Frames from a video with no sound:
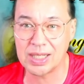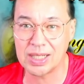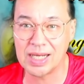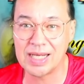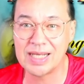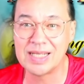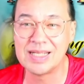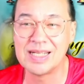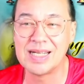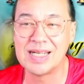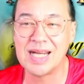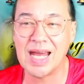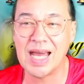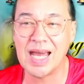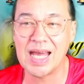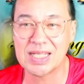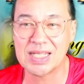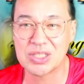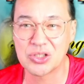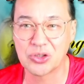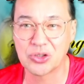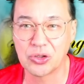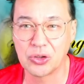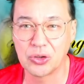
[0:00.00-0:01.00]
a
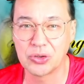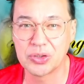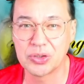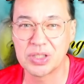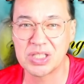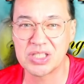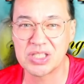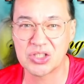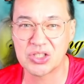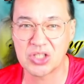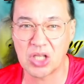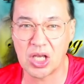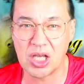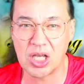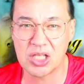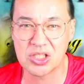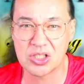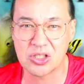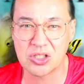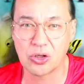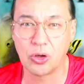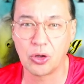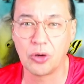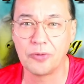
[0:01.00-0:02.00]
natural
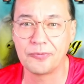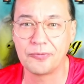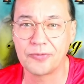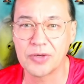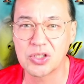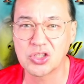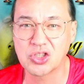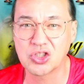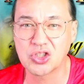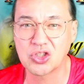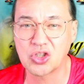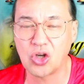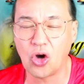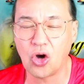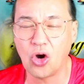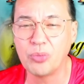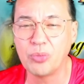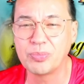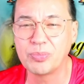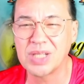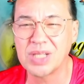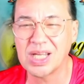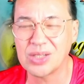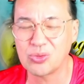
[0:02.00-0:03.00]
disaster of a
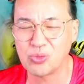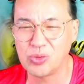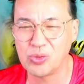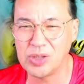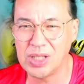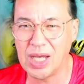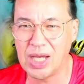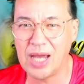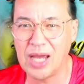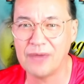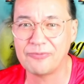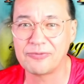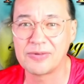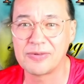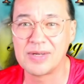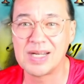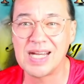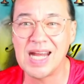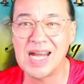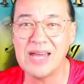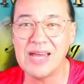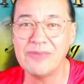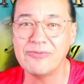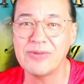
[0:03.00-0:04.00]
scope that we have
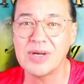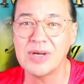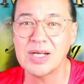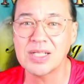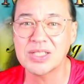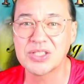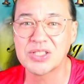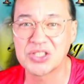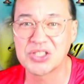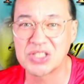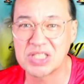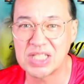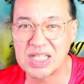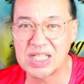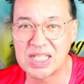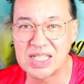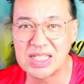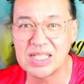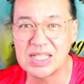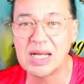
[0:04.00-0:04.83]
never seen